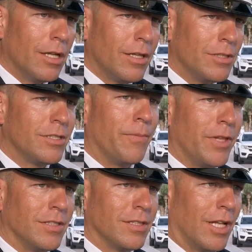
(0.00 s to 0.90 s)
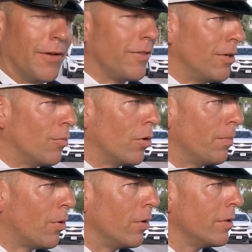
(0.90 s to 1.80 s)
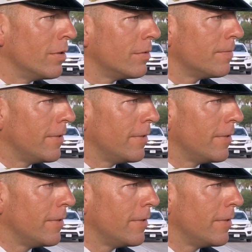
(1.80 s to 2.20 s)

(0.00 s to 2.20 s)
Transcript: there's some things in life that are more important,